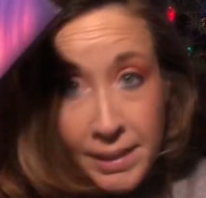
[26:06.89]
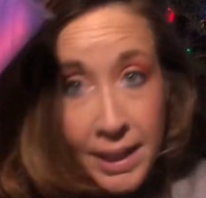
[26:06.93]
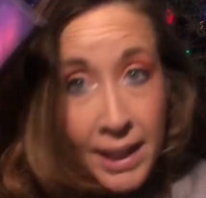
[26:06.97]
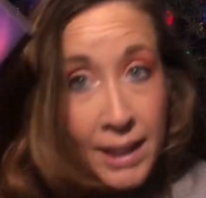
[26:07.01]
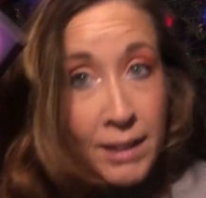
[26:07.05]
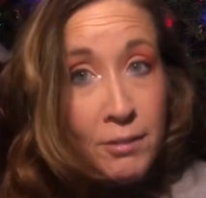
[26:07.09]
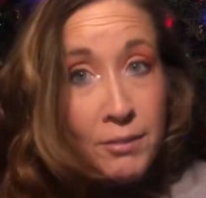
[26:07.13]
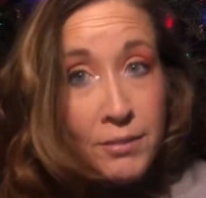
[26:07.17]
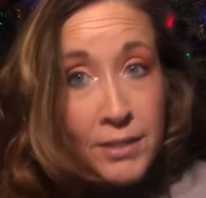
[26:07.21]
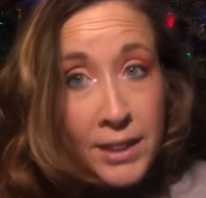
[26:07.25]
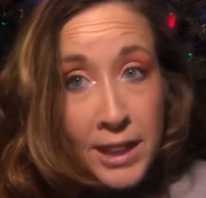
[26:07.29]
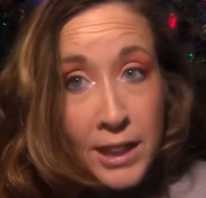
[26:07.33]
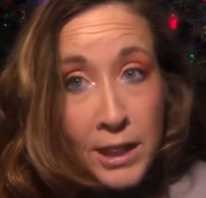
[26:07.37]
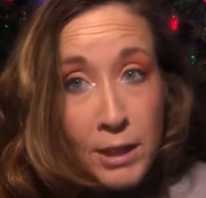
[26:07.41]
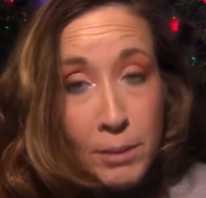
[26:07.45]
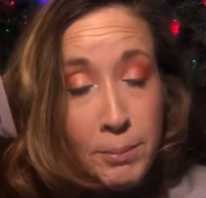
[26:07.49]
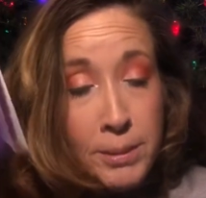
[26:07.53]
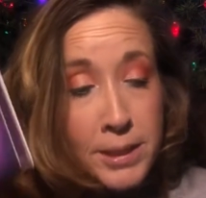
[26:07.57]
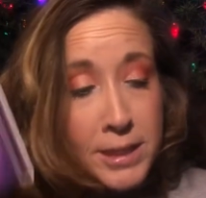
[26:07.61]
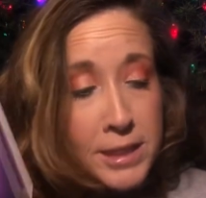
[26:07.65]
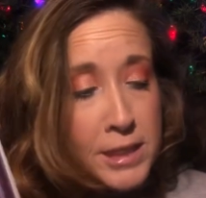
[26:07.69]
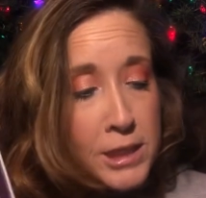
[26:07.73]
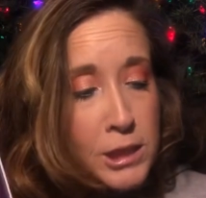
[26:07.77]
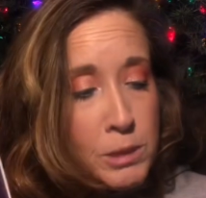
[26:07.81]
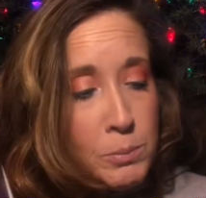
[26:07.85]
I don't think you'll
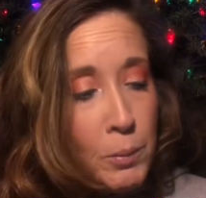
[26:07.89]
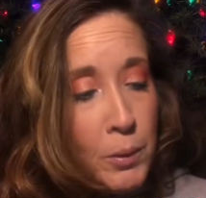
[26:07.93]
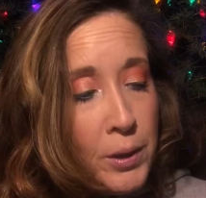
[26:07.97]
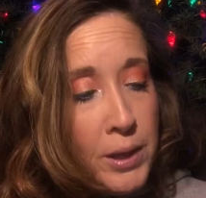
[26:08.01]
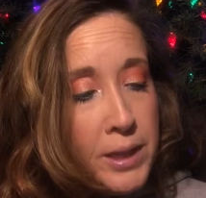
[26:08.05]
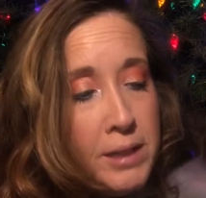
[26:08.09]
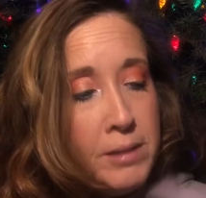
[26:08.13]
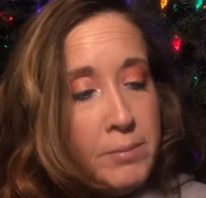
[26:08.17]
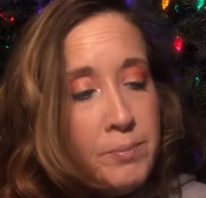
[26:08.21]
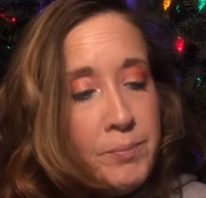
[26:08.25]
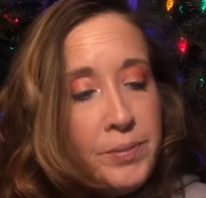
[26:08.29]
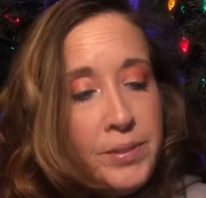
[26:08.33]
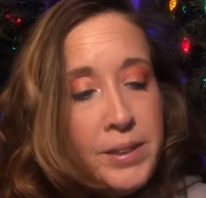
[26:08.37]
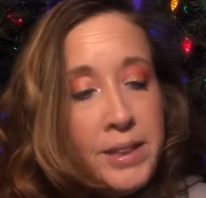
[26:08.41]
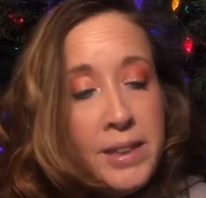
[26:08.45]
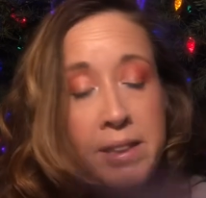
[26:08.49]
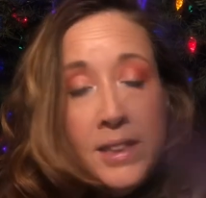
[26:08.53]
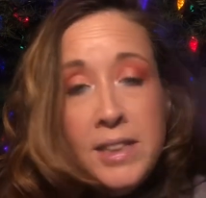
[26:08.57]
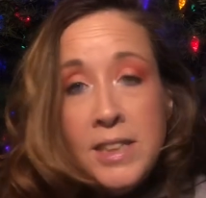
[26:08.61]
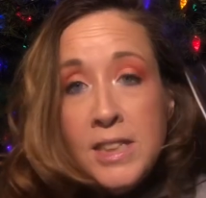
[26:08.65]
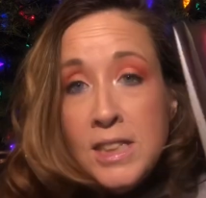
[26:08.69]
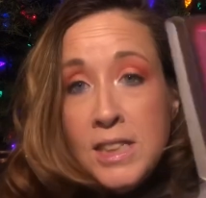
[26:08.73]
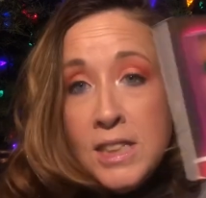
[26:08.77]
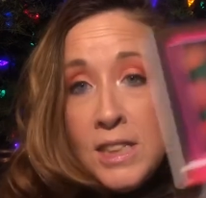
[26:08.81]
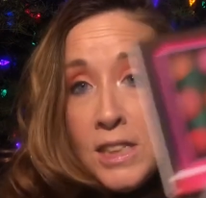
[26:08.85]
be disappointed.
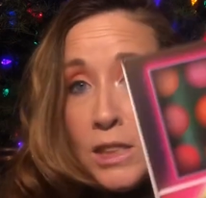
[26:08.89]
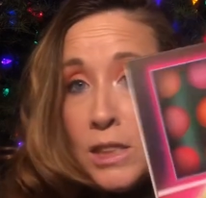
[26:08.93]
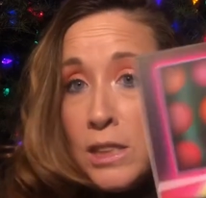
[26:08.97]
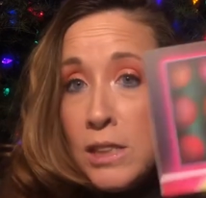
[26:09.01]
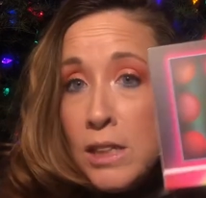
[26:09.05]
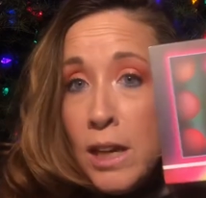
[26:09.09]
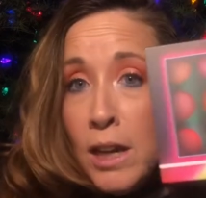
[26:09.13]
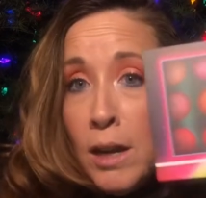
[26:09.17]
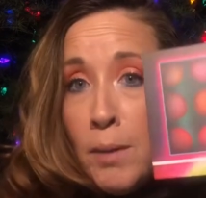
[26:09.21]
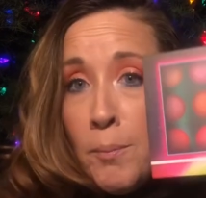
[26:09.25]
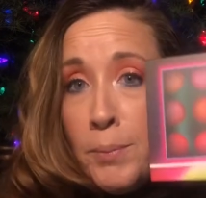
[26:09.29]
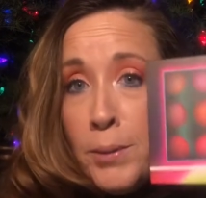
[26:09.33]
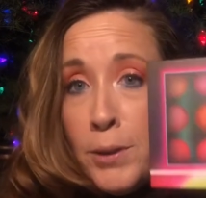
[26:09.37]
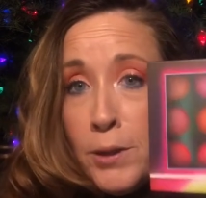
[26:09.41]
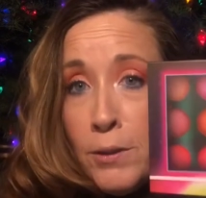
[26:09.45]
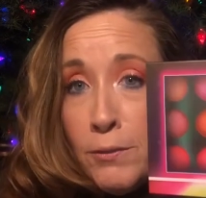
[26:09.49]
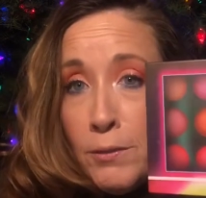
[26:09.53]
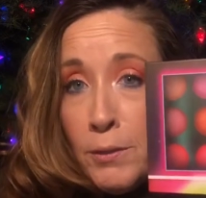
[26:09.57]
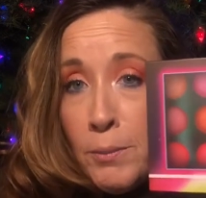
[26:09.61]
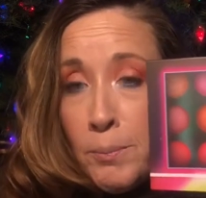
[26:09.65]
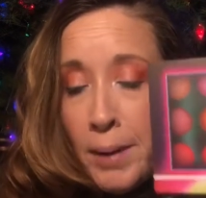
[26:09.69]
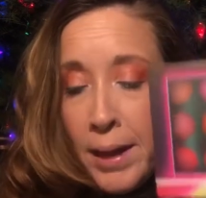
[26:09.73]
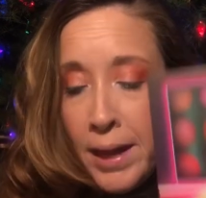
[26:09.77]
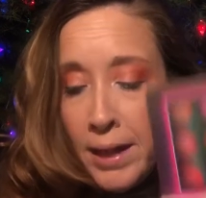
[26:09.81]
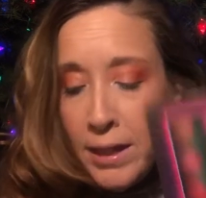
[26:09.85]
And this is a
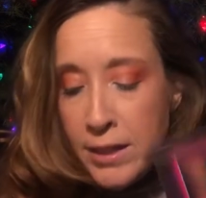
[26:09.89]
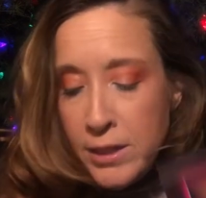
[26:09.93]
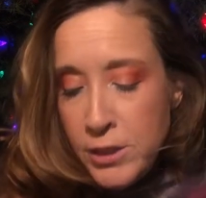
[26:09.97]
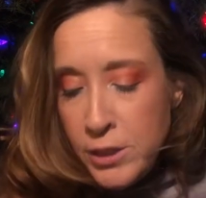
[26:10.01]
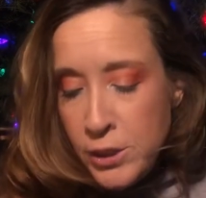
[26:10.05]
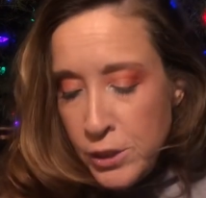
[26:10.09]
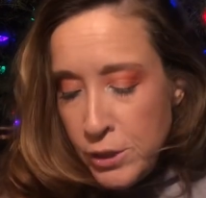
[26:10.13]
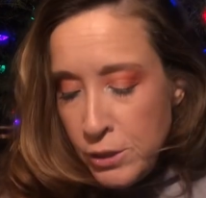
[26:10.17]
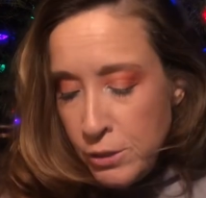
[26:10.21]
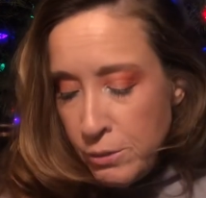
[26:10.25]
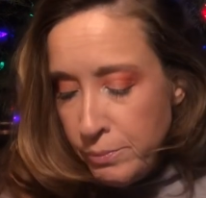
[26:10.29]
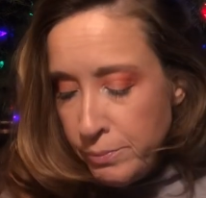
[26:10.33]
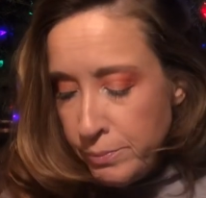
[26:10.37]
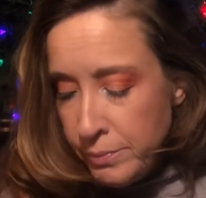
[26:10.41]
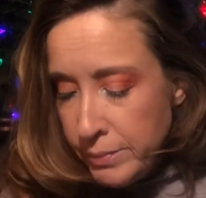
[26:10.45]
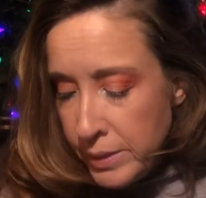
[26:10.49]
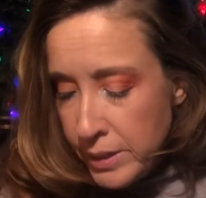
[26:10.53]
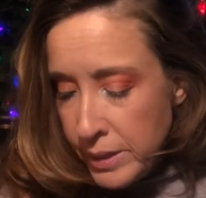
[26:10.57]
beautiful palette too.